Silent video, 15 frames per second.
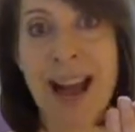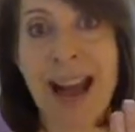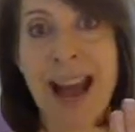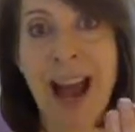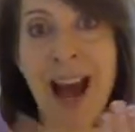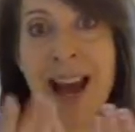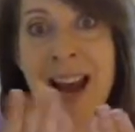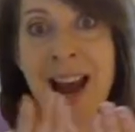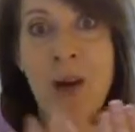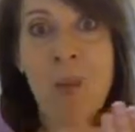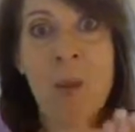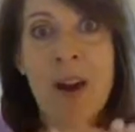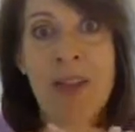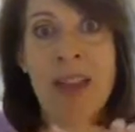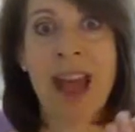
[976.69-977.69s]
Not
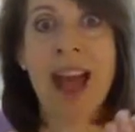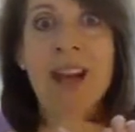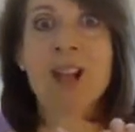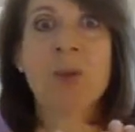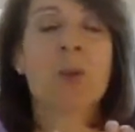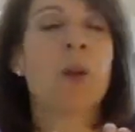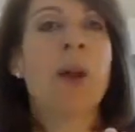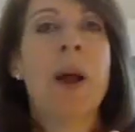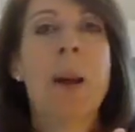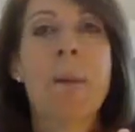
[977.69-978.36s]
where the actual